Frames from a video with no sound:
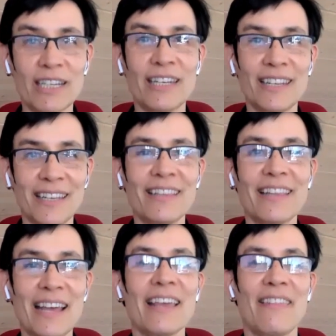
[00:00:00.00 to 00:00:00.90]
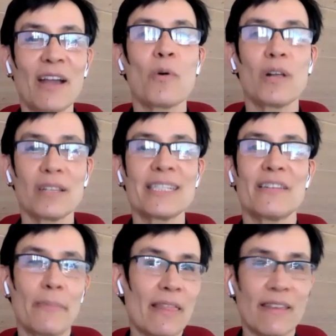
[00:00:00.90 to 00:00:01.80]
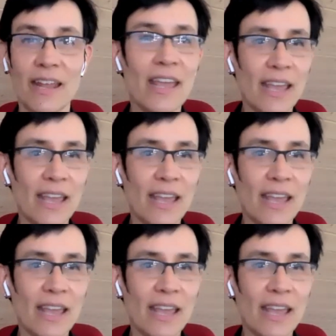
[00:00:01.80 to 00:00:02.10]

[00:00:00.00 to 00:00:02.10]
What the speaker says: in that qualitative method,